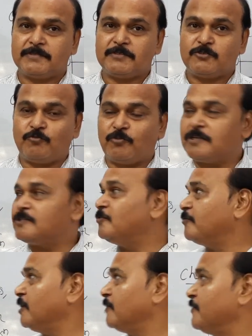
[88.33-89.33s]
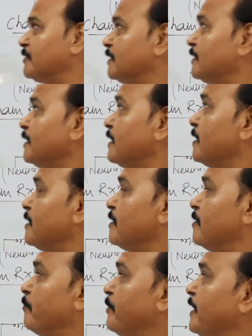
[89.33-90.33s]
So what is nuclear fission?
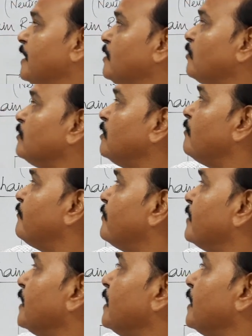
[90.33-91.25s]
Breakdown of